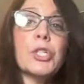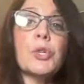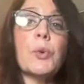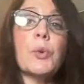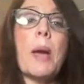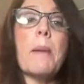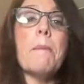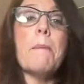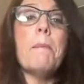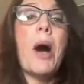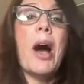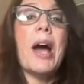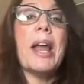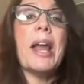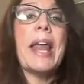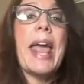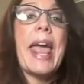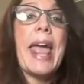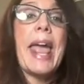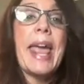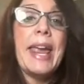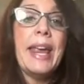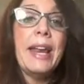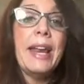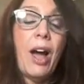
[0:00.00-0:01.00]
So I bought
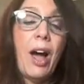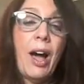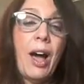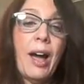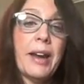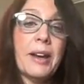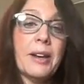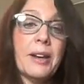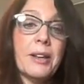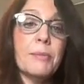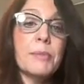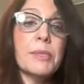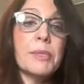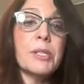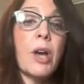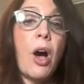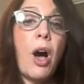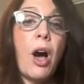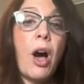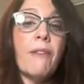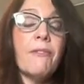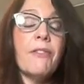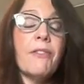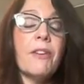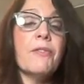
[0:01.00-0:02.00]
8 items
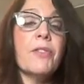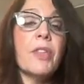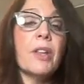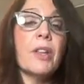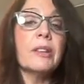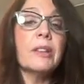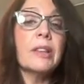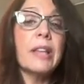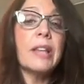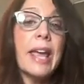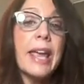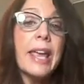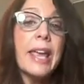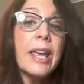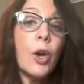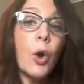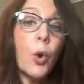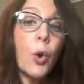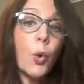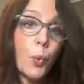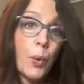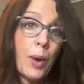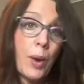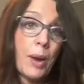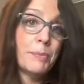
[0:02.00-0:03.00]
off of the
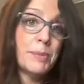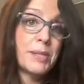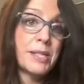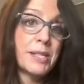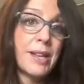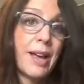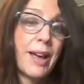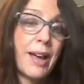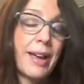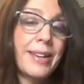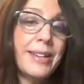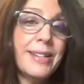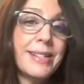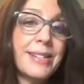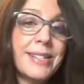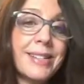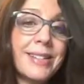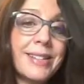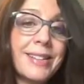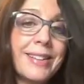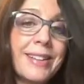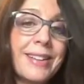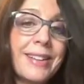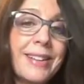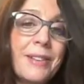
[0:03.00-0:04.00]
Lego website.
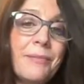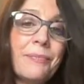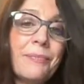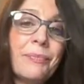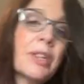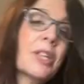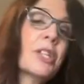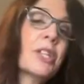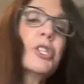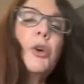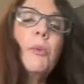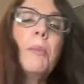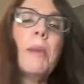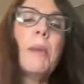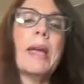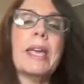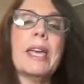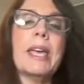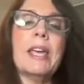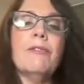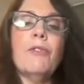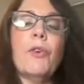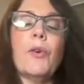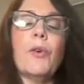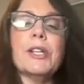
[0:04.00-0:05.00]
So my
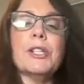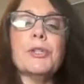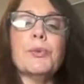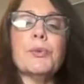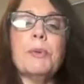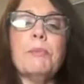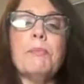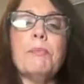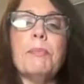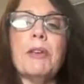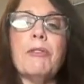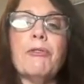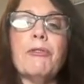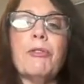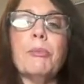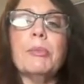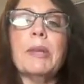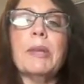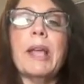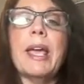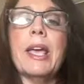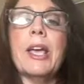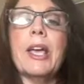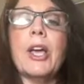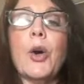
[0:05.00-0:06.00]
invoice would be from
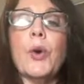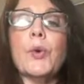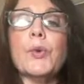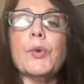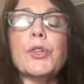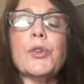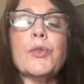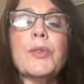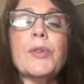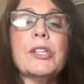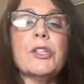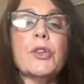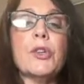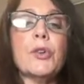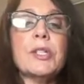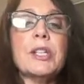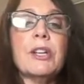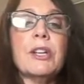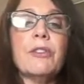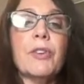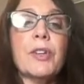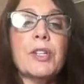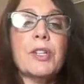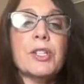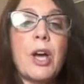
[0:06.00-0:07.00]
Lego. So these are
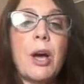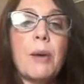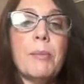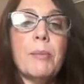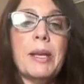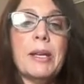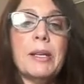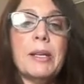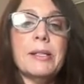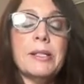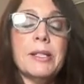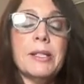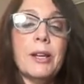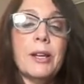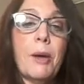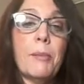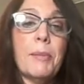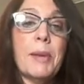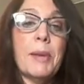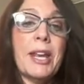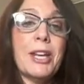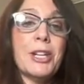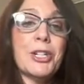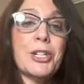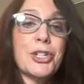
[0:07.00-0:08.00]
different
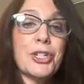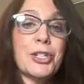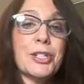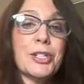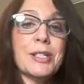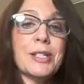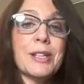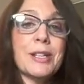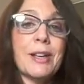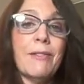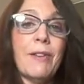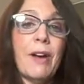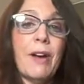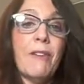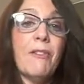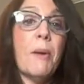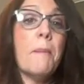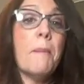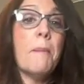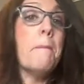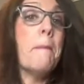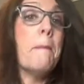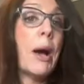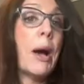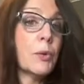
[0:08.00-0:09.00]
denominations of
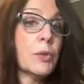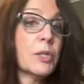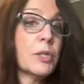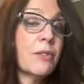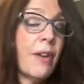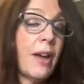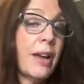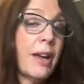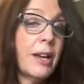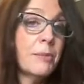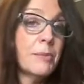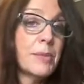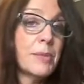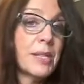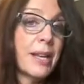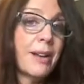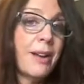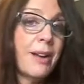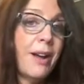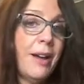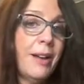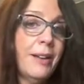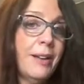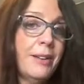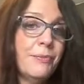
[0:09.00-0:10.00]
amount of items I
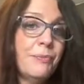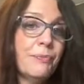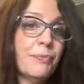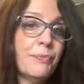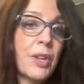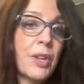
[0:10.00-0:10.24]
got,